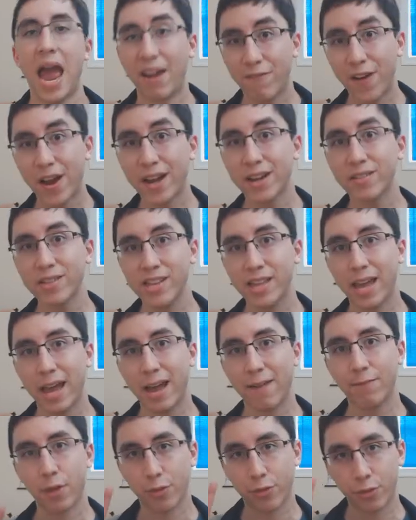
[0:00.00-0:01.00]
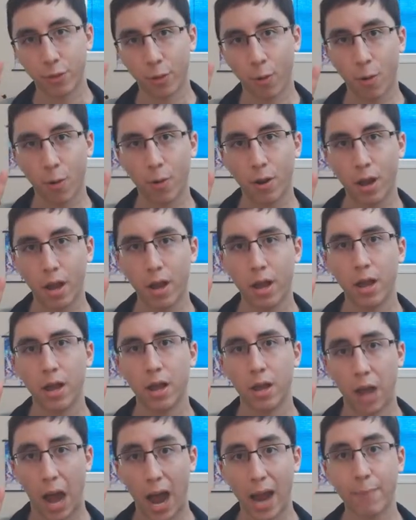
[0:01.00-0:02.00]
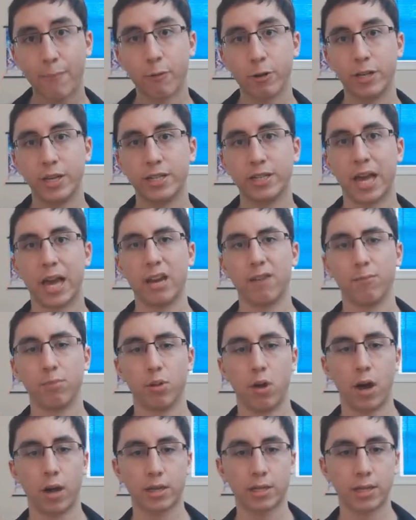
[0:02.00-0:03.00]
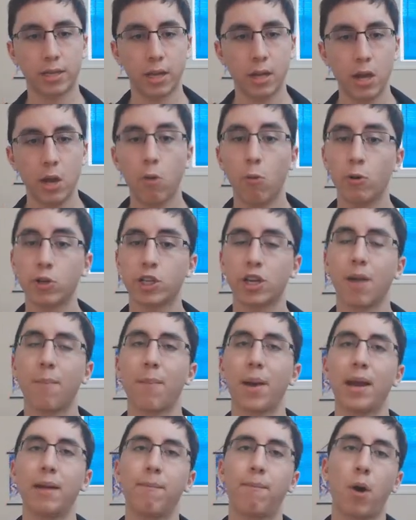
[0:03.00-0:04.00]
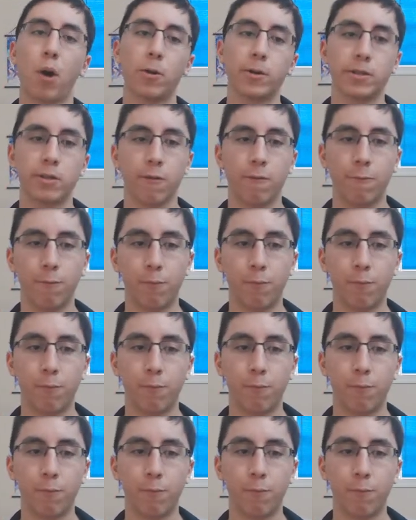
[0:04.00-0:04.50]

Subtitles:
And finally, they have the third hybrid design of blocks, which combine parts